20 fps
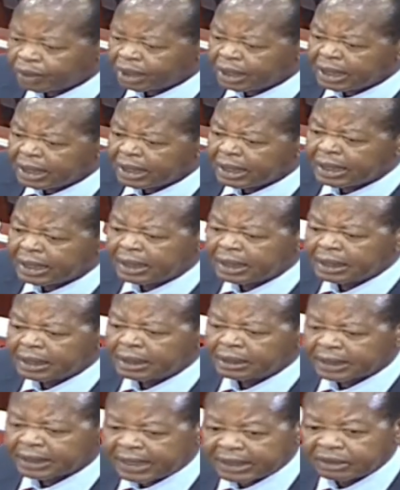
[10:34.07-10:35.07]
uh,
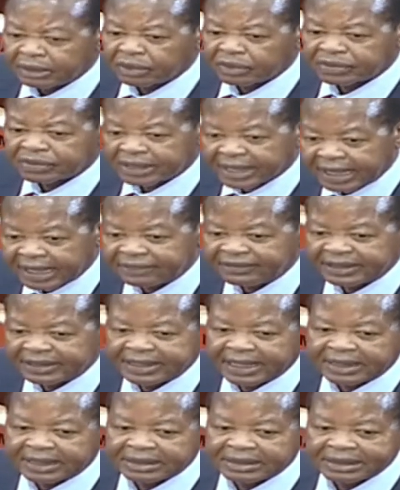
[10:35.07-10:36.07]
kind of
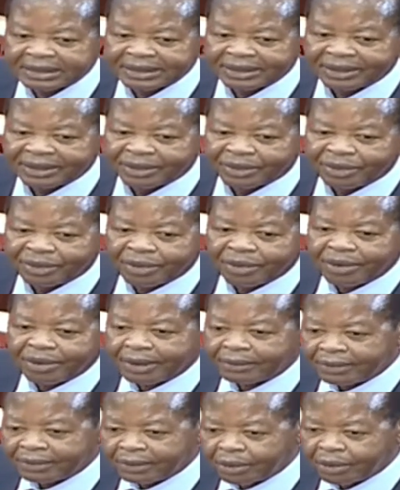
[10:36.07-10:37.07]
scavengers,
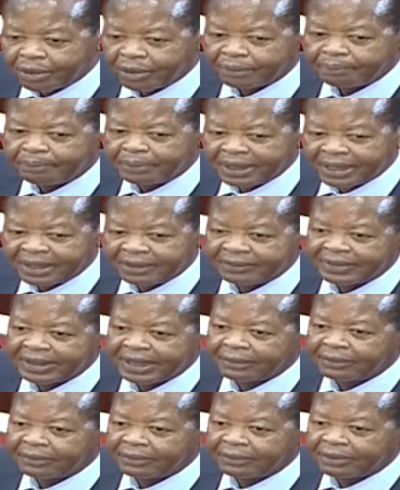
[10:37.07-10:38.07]
who, who believe
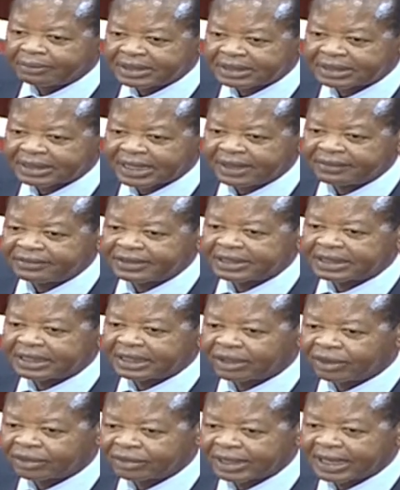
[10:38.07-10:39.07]
they will be
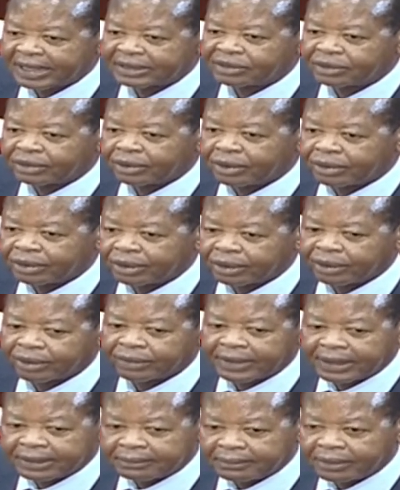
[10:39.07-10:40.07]
scavenging on, on,
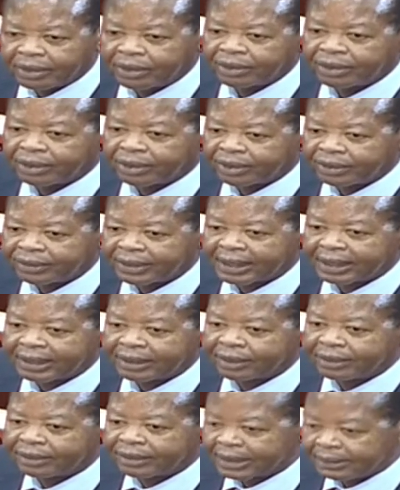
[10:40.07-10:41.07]
on, the, on, on, the,
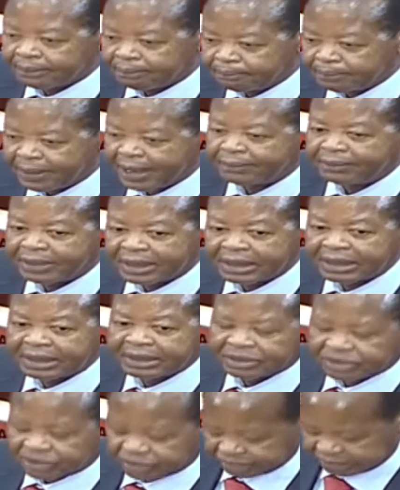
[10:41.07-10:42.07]
on the public
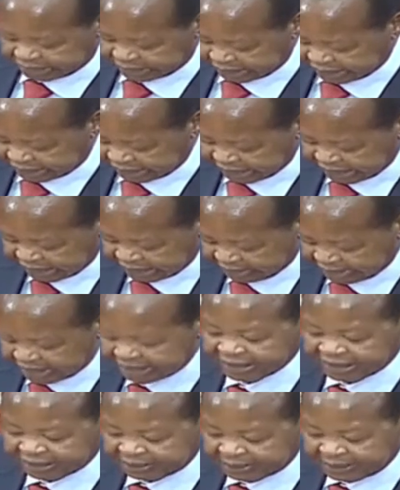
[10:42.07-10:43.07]
resources,
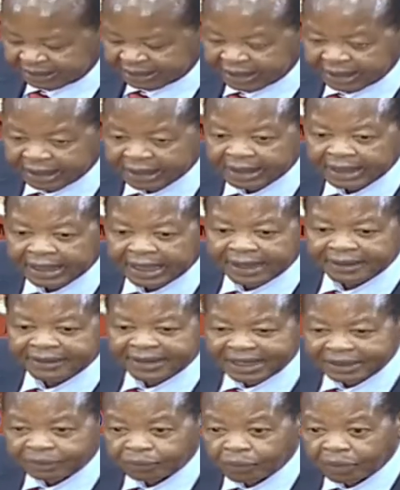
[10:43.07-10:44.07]
Mr. Speaker. And
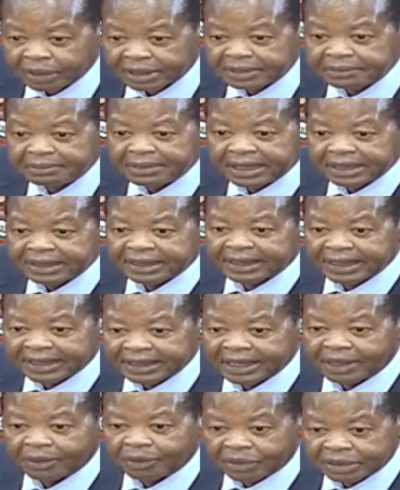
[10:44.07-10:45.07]
that's what made
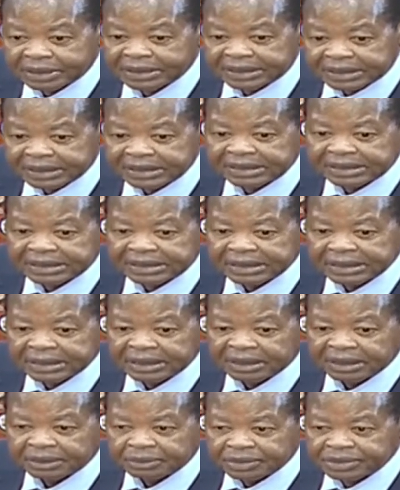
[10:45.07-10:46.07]
Kenya what it is.
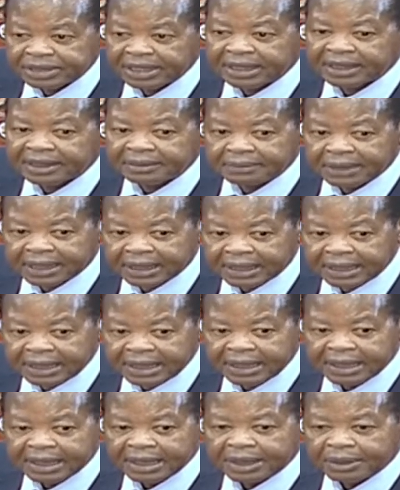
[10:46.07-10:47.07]
Mzee
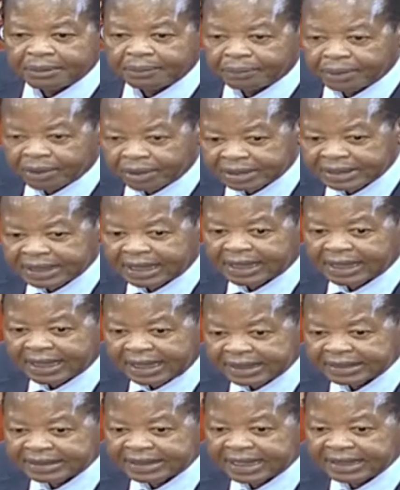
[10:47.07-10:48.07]
Kibaki brought a
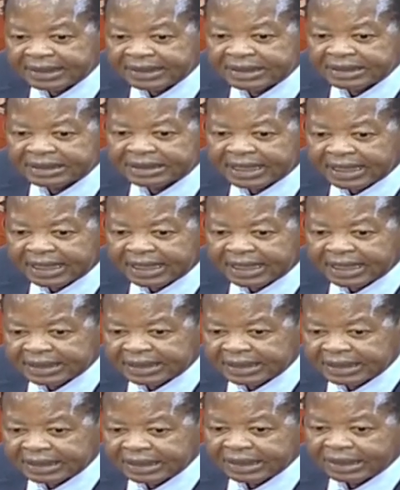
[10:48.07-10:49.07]
culture in this
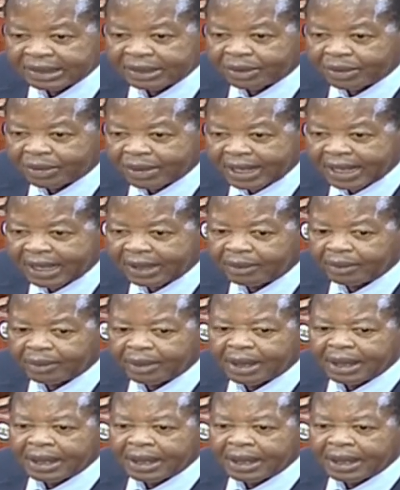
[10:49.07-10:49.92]
country where